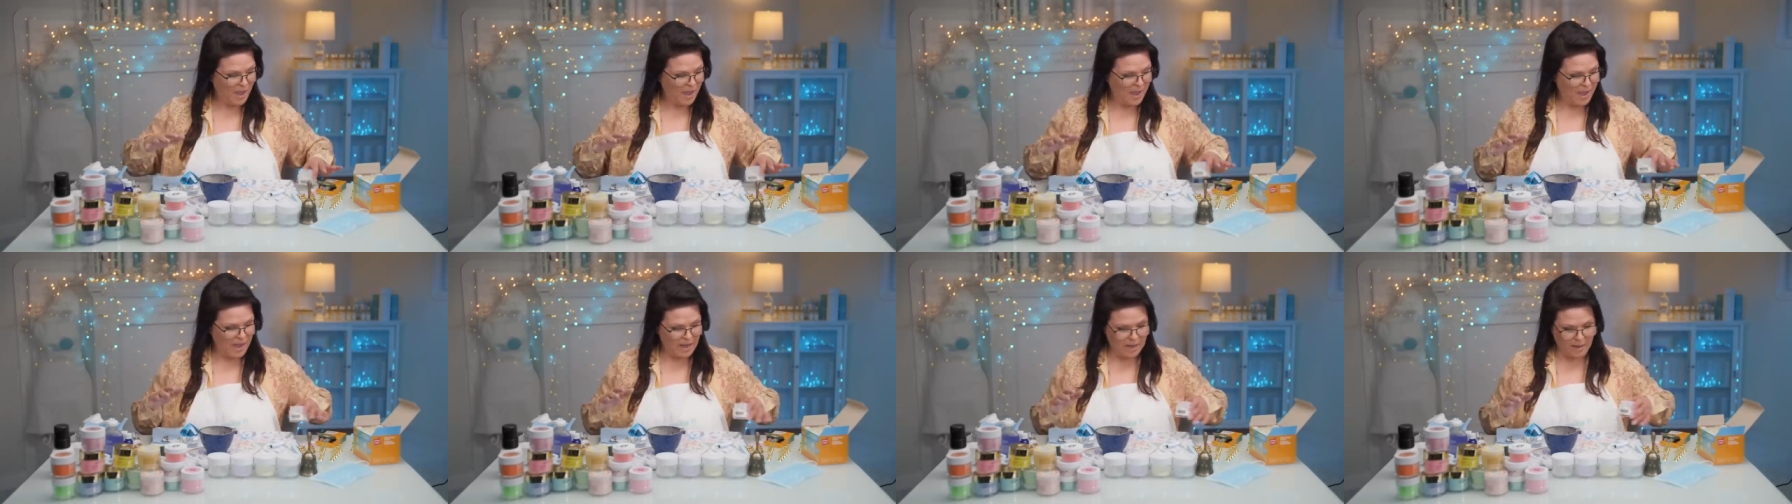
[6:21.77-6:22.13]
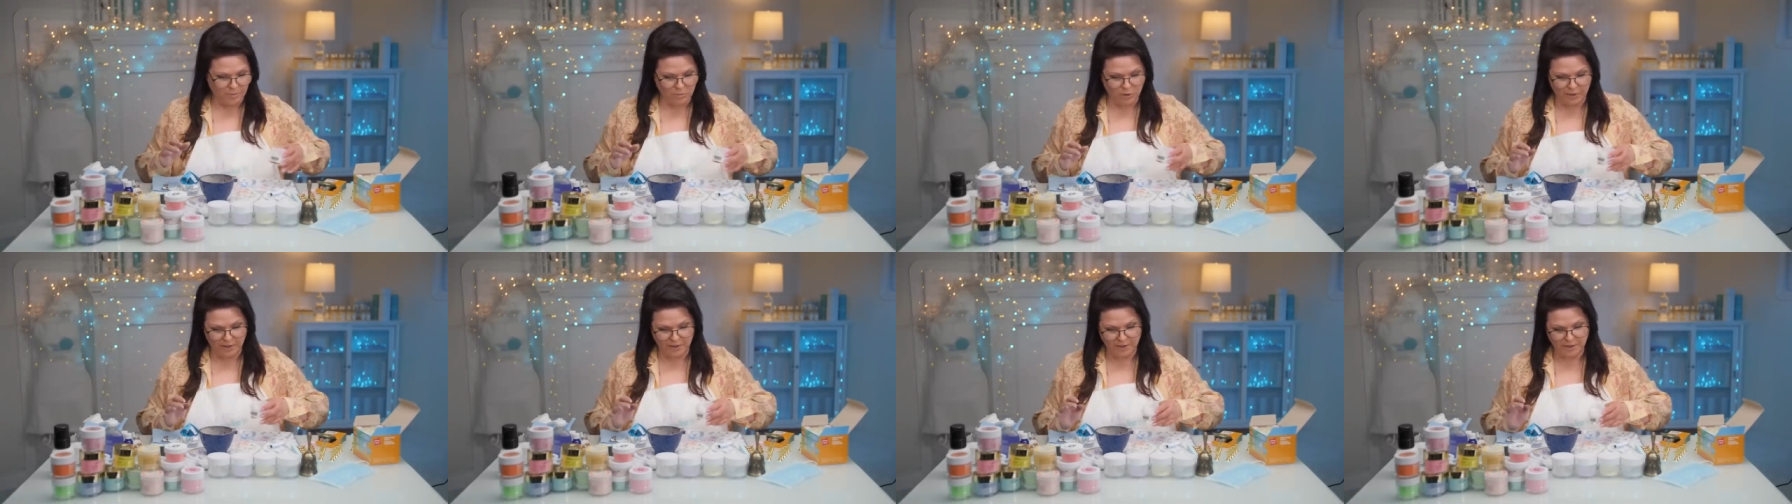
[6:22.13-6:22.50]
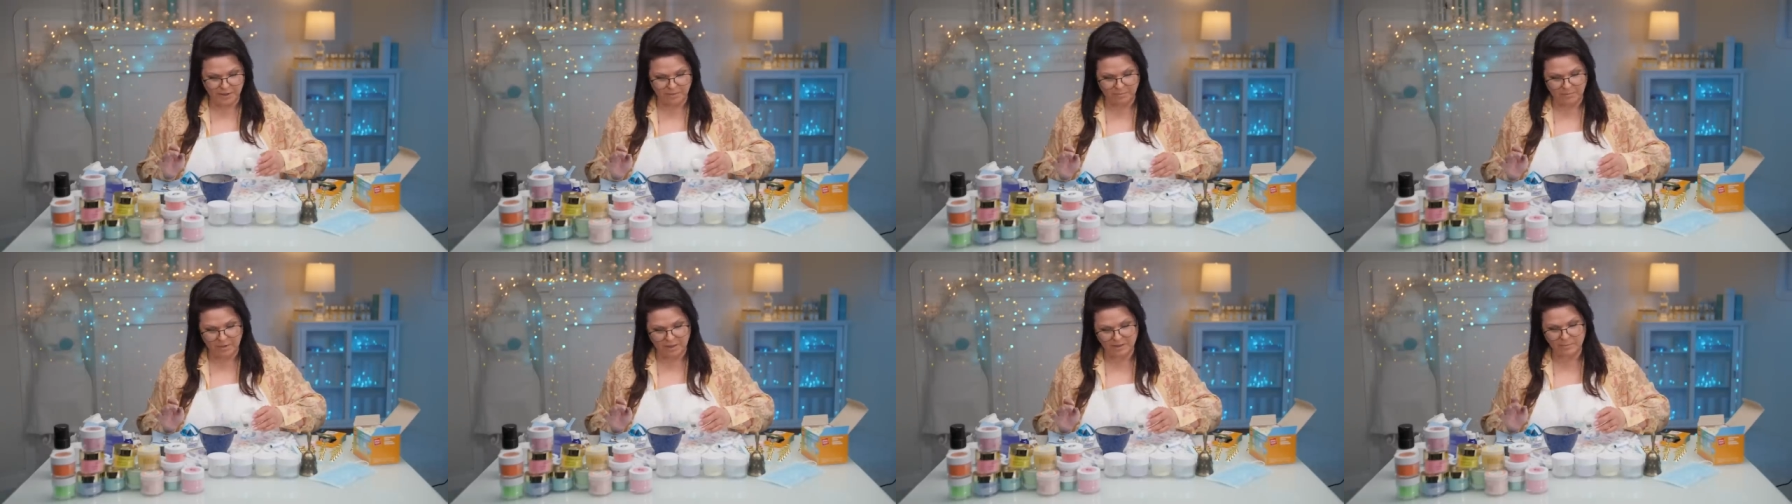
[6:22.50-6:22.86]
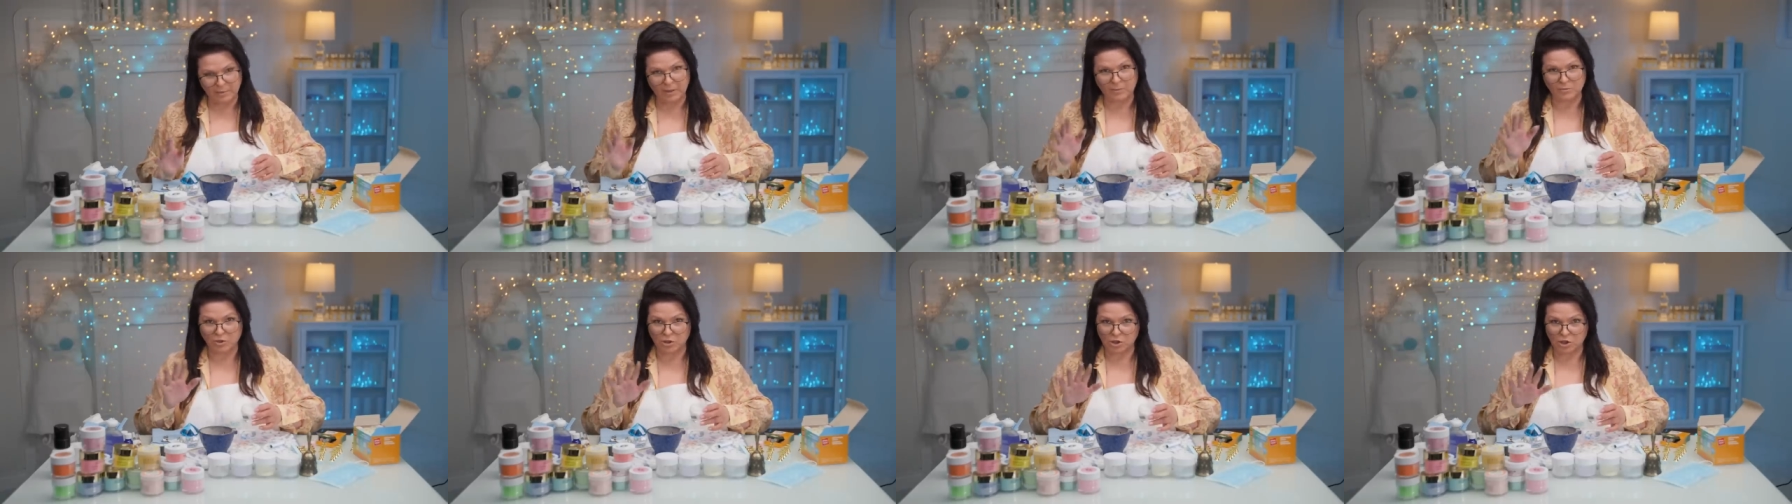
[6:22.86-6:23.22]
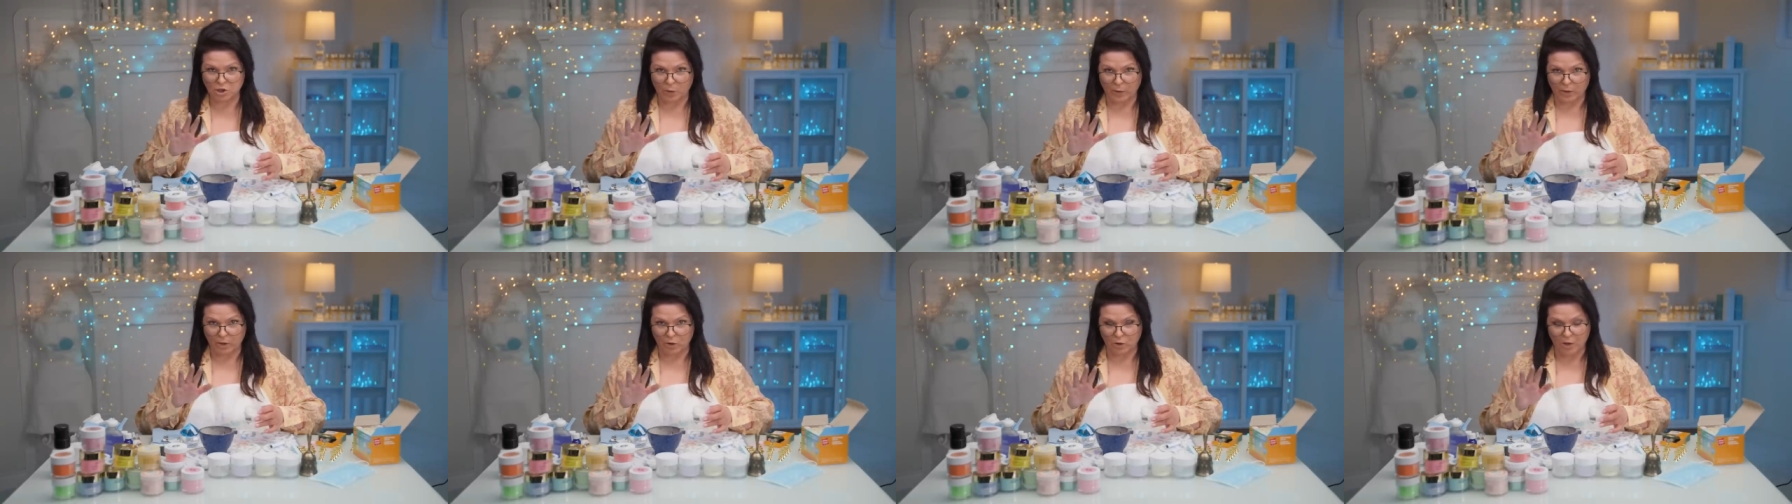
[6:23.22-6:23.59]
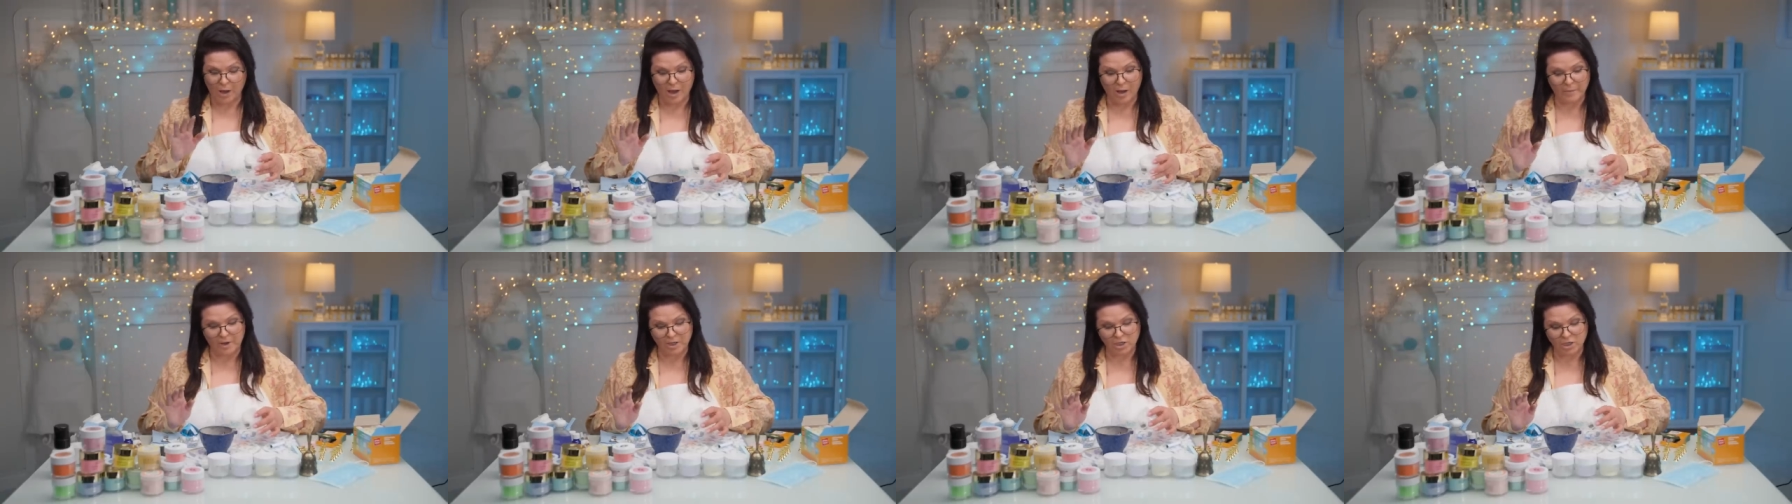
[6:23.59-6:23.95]
and I'm going to mix my, I'm just showing you
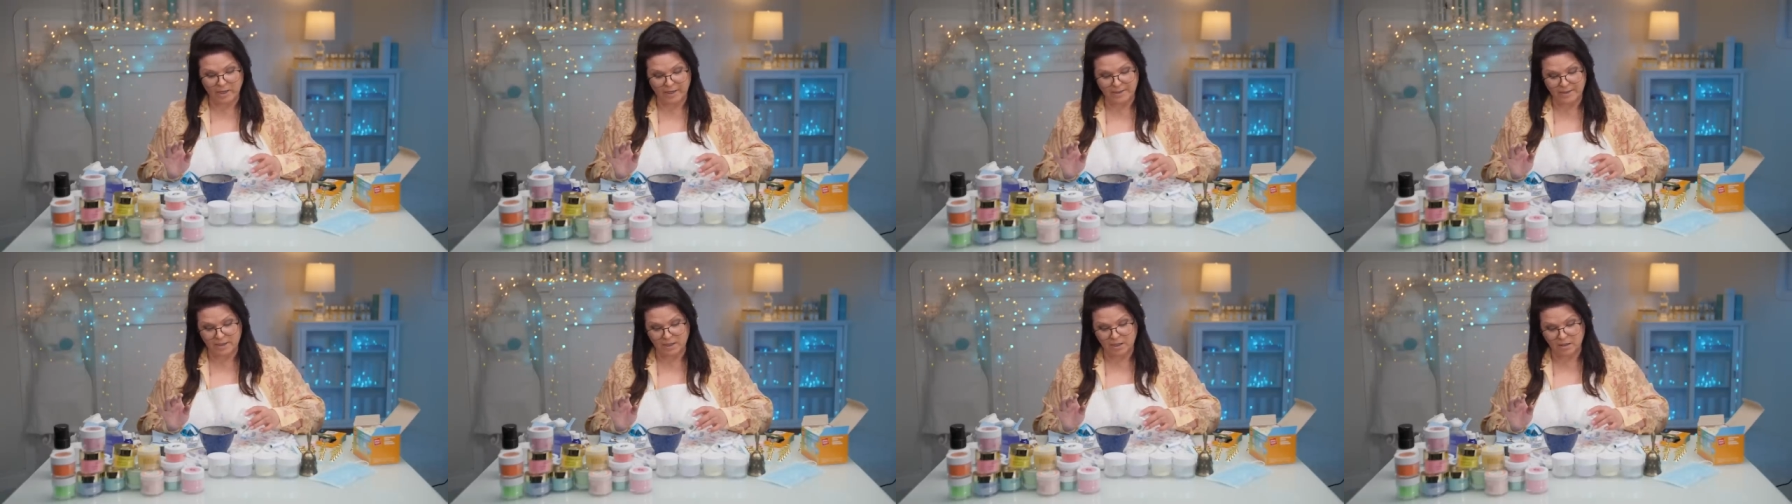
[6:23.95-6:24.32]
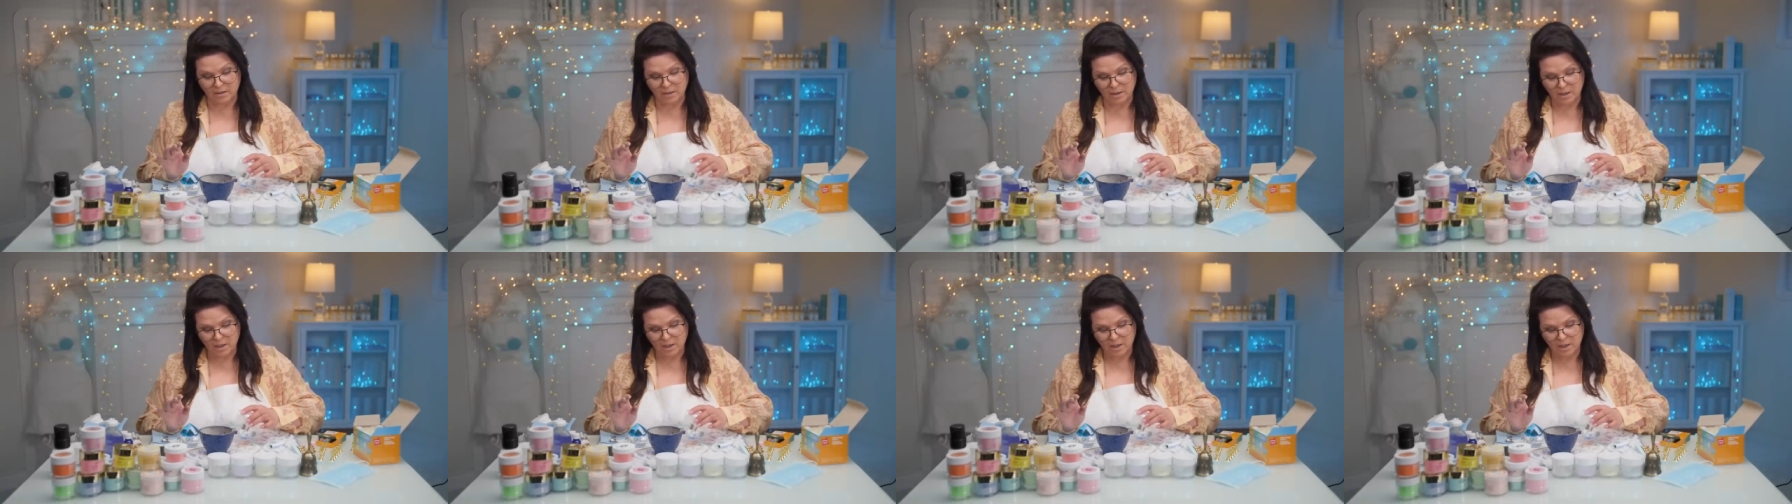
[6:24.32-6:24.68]
how much I did.